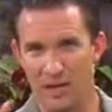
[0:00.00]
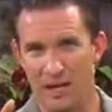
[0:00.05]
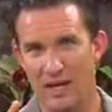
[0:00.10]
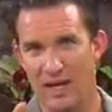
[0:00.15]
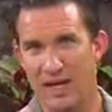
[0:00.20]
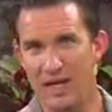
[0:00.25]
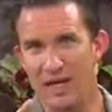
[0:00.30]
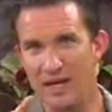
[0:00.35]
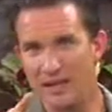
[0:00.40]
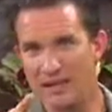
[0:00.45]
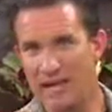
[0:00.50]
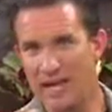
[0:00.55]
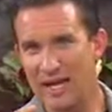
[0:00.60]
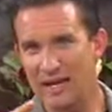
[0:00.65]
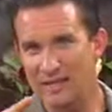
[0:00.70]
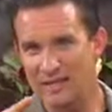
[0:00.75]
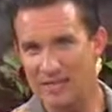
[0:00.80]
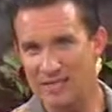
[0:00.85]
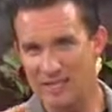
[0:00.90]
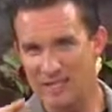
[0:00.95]
In
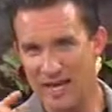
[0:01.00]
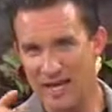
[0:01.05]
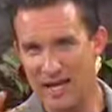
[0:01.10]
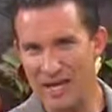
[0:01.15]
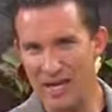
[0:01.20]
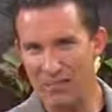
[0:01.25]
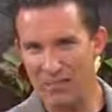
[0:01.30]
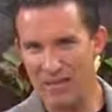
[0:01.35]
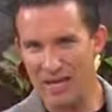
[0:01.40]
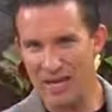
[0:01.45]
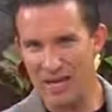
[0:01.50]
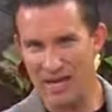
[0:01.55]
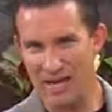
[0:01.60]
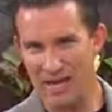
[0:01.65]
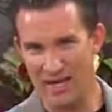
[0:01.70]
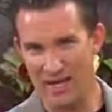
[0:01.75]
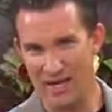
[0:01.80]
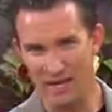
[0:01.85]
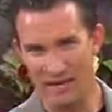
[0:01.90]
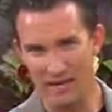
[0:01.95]
that same
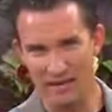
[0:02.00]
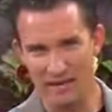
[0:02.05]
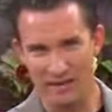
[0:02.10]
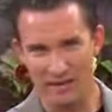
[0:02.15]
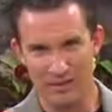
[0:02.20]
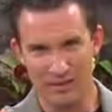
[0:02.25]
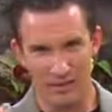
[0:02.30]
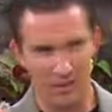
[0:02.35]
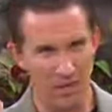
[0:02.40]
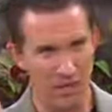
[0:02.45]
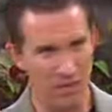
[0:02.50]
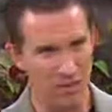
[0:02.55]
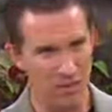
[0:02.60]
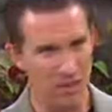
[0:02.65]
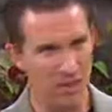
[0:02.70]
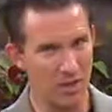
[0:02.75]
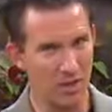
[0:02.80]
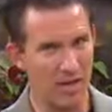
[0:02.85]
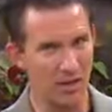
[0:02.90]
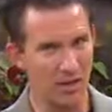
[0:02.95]
day, God would
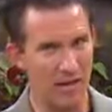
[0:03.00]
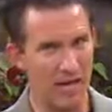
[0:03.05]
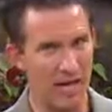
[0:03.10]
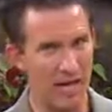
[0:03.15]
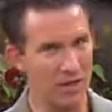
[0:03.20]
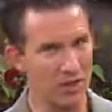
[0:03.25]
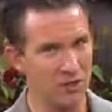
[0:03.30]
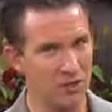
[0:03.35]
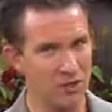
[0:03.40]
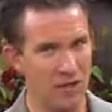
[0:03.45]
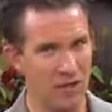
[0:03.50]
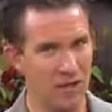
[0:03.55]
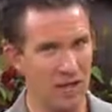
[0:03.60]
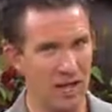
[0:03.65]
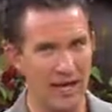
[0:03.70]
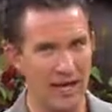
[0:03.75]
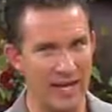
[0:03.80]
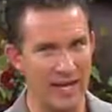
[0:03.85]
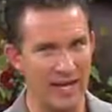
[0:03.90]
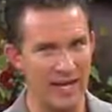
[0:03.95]
cut off idols from the
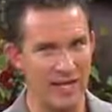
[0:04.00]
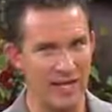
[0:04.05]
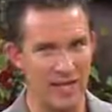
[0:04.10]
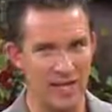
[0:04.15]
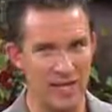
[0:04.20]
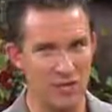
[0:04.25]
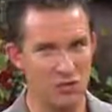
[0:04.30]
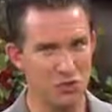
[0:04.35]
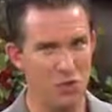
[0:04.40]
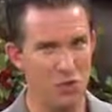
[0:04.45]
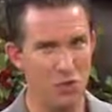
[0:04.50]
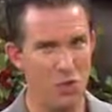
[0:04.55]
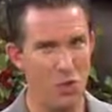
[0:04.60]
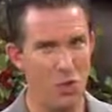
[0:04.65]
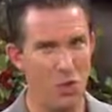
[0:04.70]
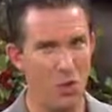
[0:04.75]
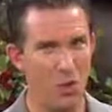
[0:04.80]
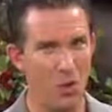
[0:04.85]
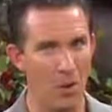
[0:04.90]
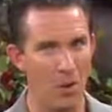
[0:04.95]
land. History
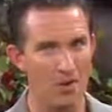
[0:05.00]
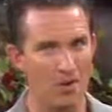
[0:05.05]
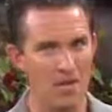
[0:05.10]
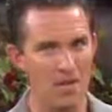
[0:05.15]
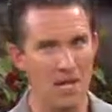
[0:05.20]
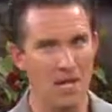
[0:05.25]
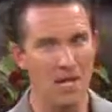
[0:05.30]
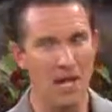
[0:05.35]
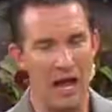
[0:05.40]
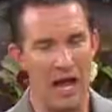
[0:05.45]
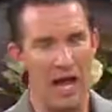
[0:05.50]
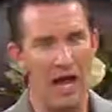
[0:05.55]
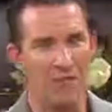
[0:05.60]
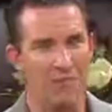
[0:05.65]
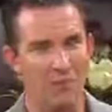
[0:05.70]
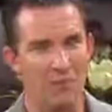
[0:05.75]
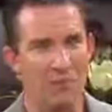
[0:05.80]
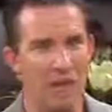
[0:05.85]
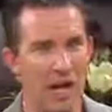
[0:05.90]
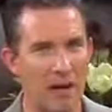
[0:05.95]
records
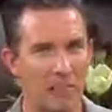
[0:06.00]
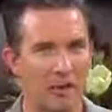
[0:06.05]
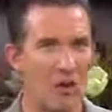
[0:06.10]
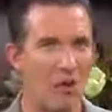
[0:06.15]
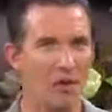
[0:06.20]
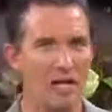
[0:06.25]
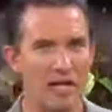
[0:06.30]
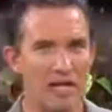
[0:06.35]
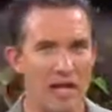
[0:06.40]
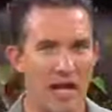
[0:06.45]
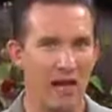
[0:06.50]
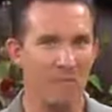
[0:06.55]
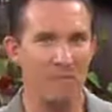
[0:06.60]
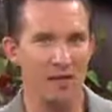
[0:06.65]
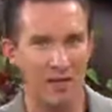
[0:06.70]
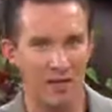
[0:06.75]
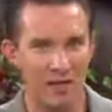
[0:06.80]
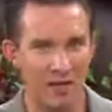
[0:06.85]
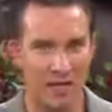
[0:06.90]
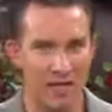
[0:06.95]
after Babylonian
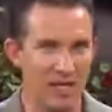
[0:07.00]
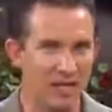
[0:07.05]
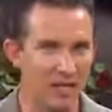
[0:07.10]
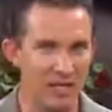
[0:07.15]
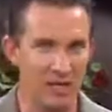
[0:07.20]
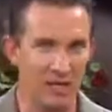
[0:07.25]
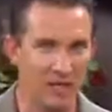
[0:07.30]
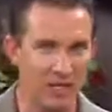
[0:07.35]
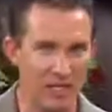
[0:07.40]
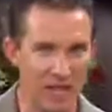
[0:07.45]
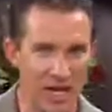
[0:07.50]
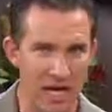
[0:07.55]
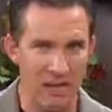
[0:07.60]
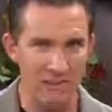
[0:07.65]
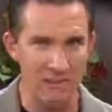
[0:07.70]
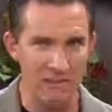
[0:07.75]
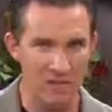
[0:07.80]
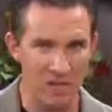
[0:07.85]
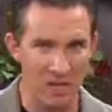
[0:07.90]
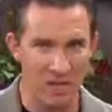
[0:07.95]
captivity and during the
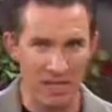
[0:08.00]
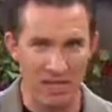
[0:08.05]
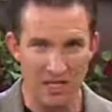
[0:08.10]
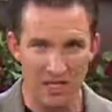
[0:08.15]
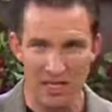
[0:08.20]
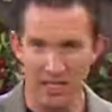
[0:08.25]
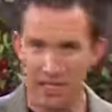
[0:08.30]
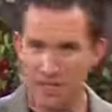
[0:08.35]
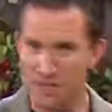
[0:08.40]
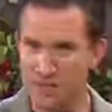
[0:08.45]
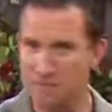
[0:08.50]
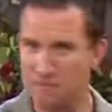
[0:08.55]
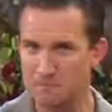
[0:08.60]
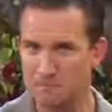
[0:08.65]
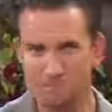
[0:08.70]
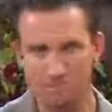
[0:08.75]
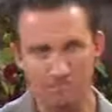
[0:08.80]
time of Jesus,